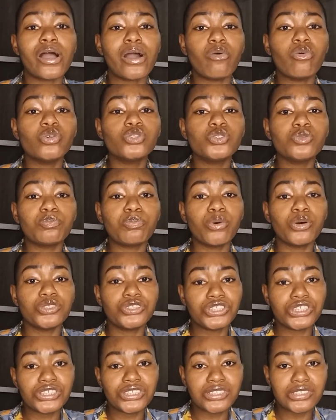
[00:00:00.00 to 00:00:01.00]
I want to
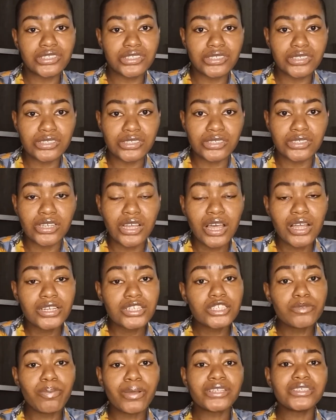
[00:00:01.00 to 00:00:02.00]
purchase this
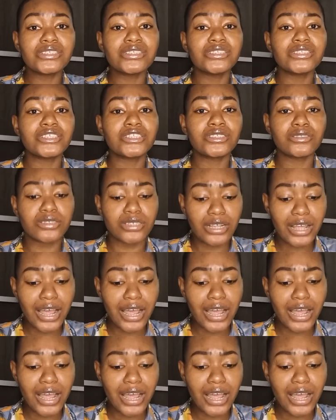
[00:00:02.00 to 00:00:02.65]
thing, this person is